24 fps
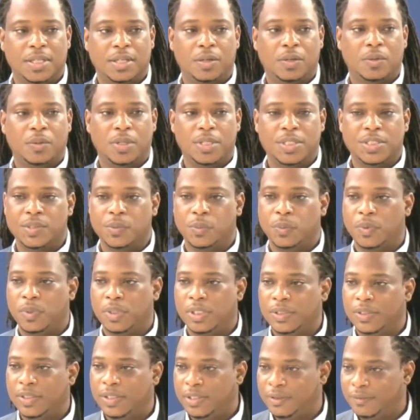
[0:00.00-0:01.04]
across the
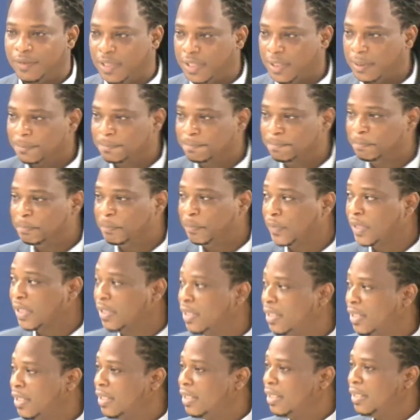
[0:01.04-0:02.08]
world, good evening.
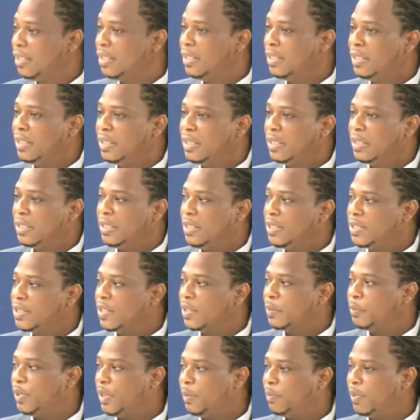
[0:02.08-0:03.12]
These
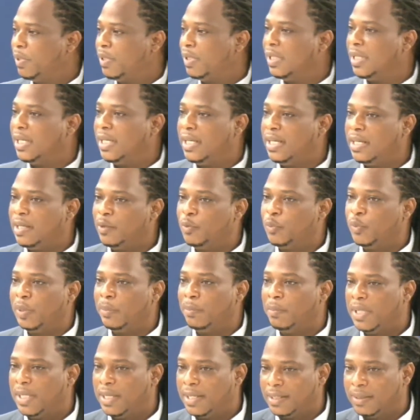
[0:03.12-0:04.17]
young people are
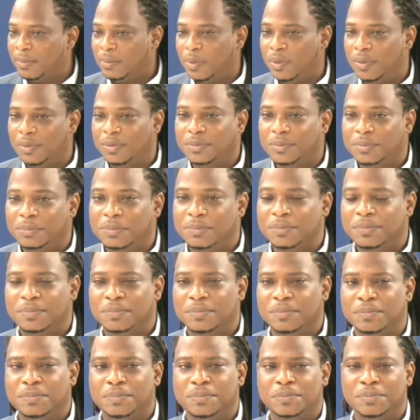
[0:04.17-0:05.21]
remarkable.
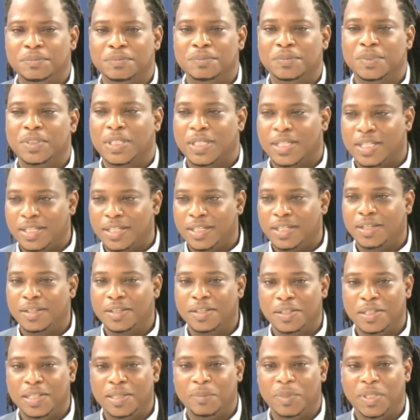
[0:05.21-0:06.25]
Can I get
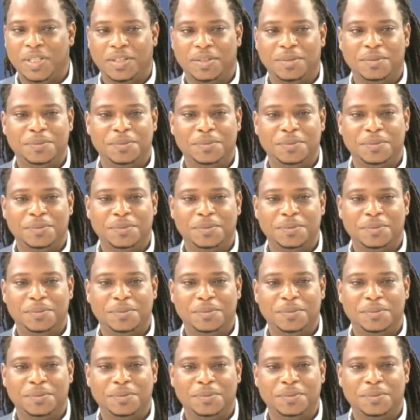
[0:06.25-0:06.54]
an amen?